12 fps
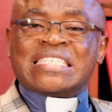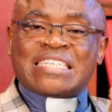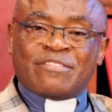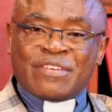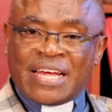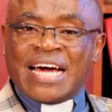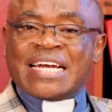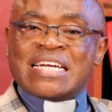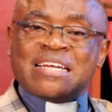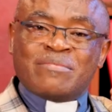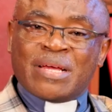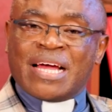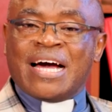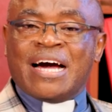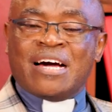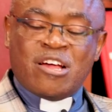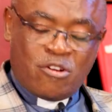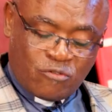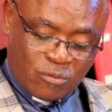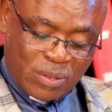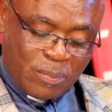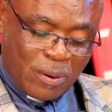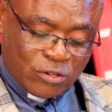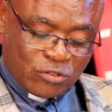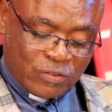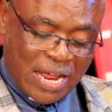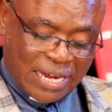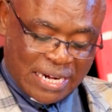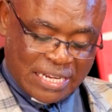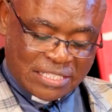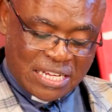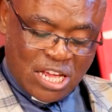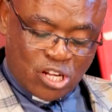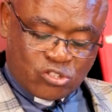saving her, redeeming her from the powers of darkness.